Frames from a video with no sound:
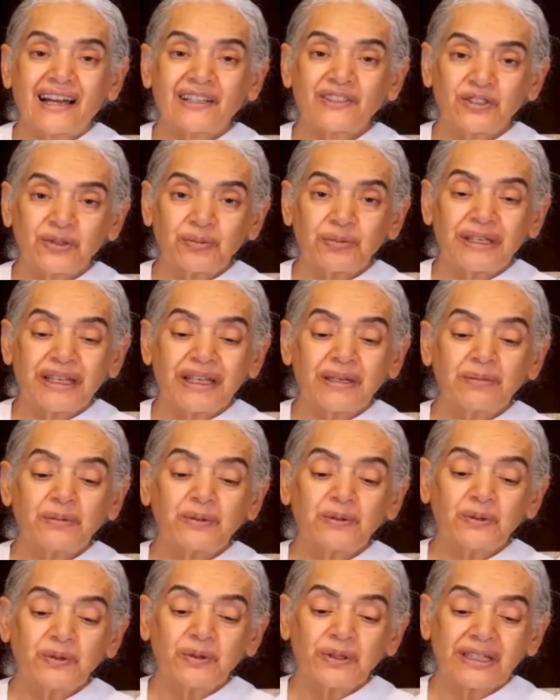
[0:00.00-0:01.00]
And to be
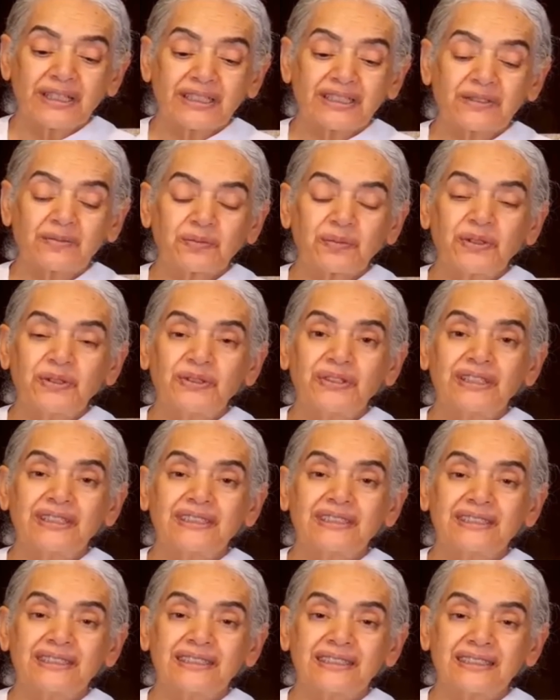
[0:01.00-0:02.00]
able to
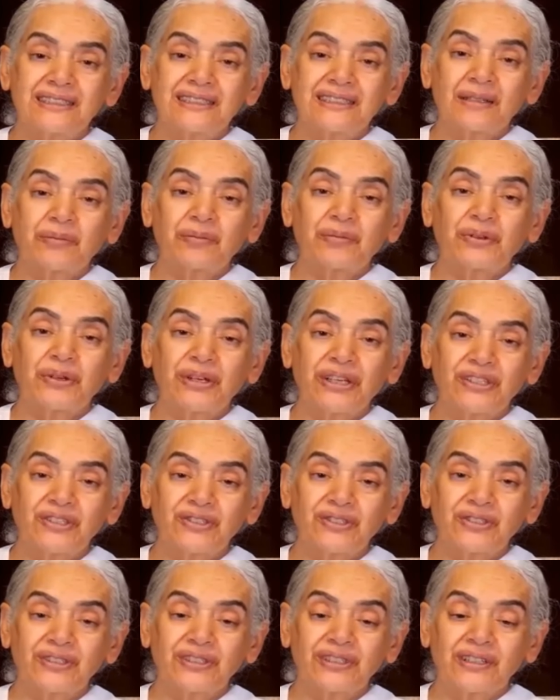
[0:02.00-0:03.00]
experience the
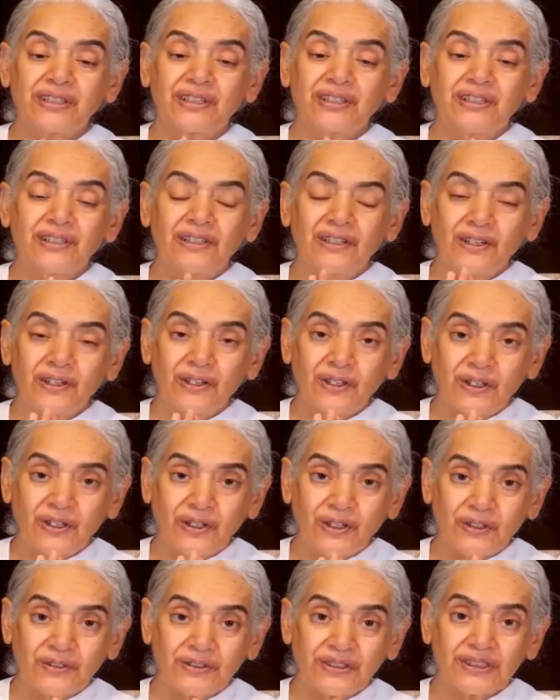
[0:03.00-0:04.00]
separation
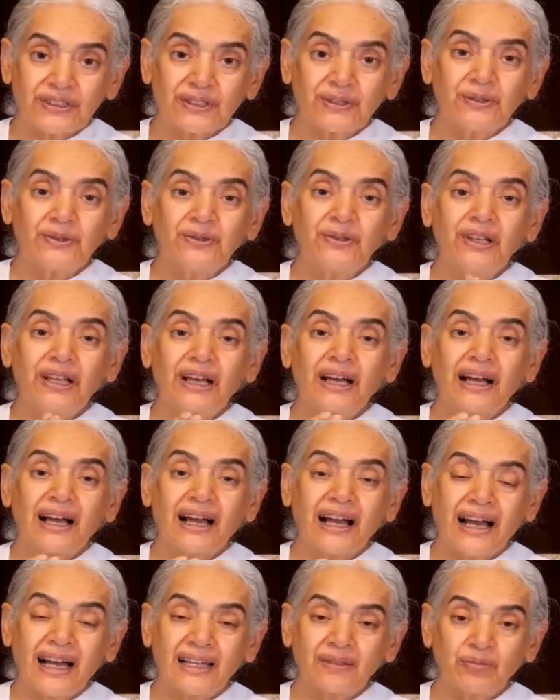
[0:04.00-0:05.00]
of soul
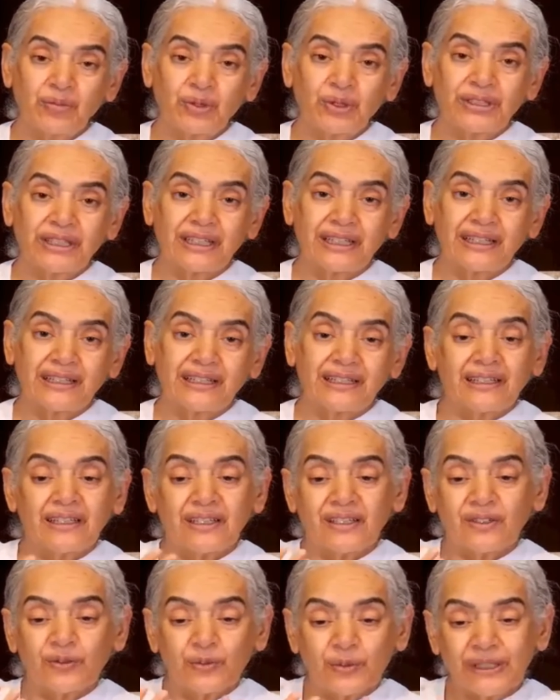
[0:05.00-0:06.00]
and body,
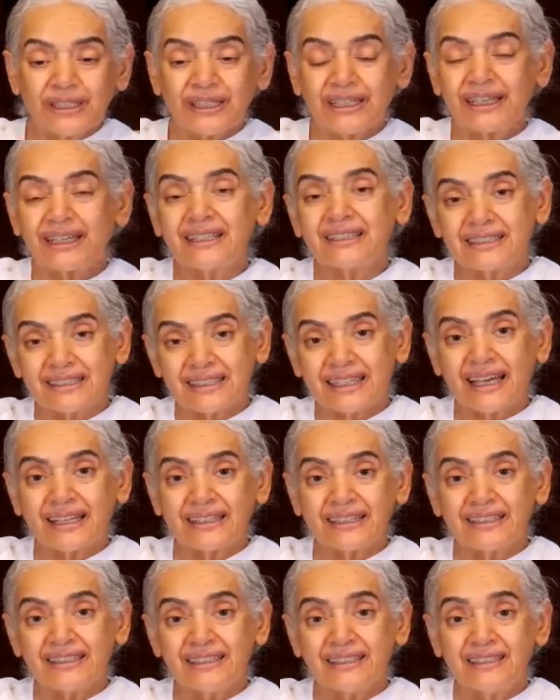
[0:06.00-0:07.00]
working
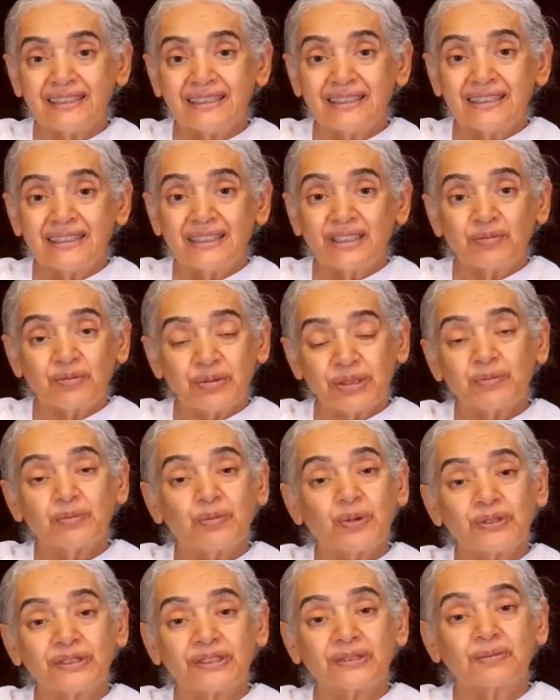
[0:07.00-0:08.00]
together,
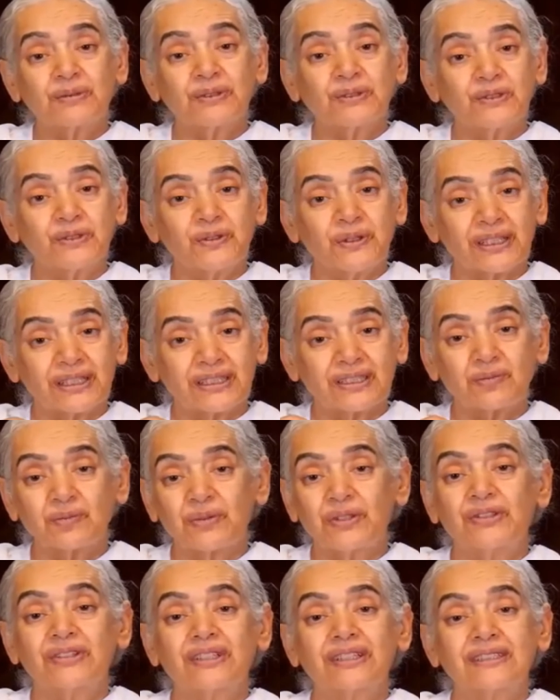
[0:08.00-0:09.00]
but possible to
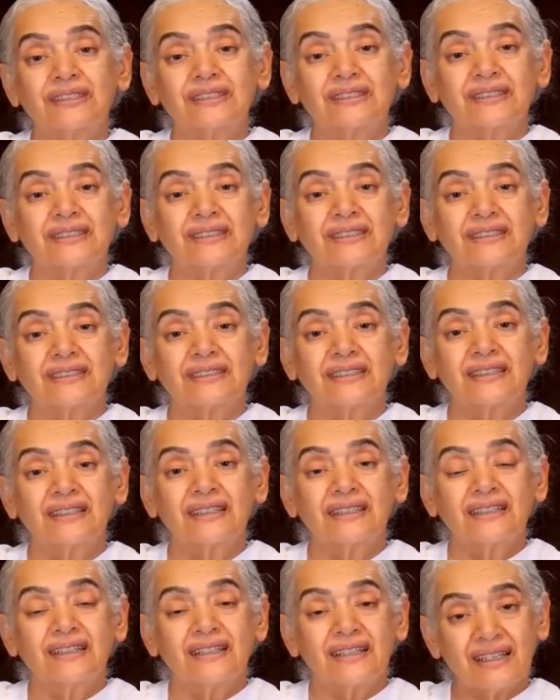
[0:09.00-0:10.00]
experience this.
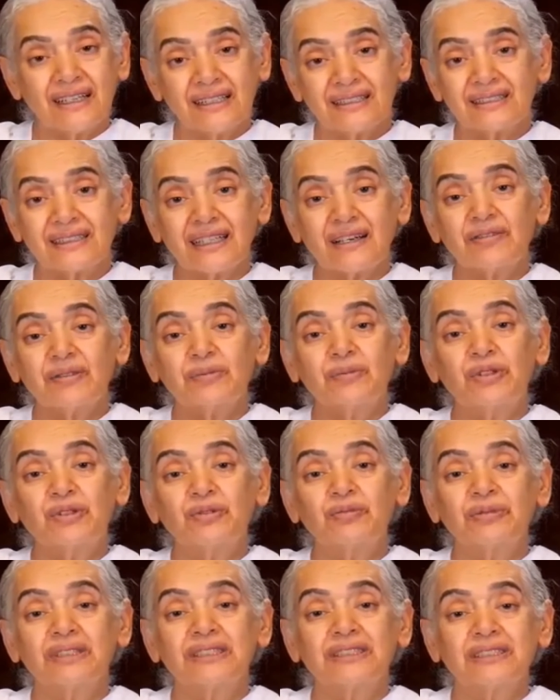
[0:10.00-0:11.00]
Let's have a
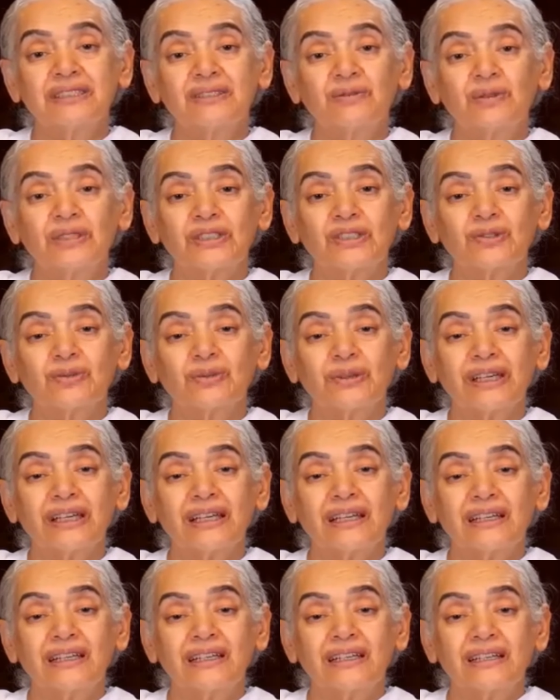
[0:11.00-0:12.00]
moment in which
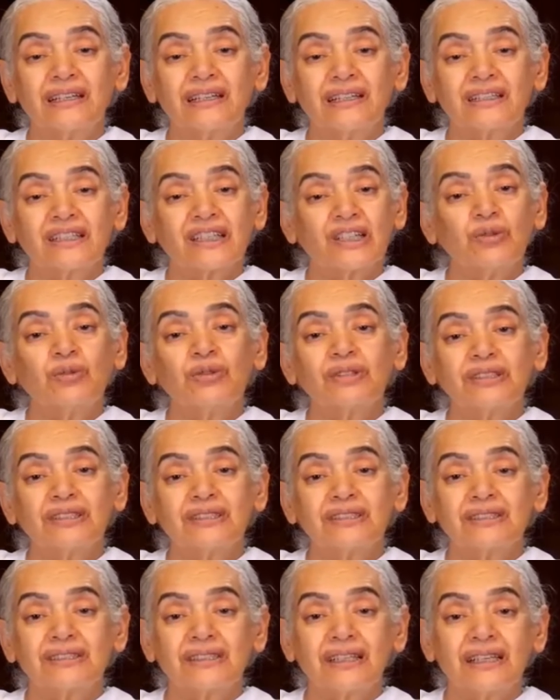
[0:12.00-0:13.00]
we go on
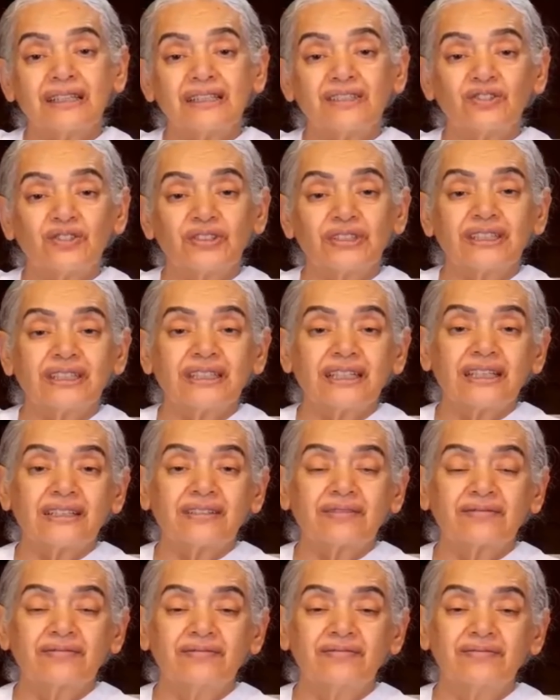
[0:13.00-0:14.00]
this inner
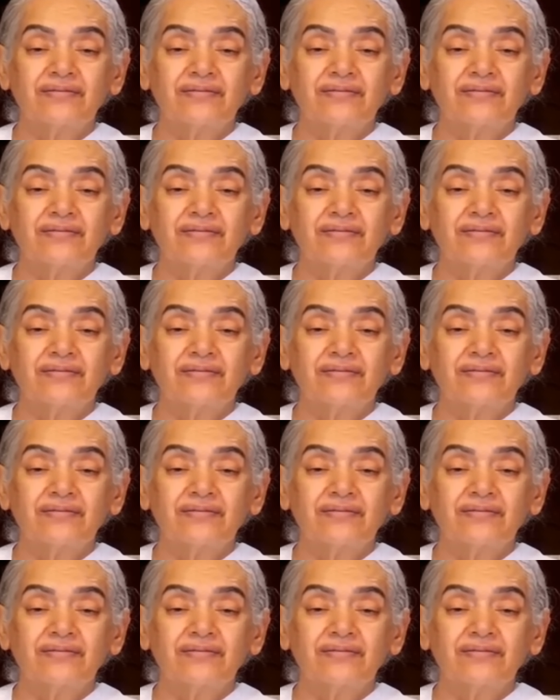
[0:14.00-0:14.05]
journey.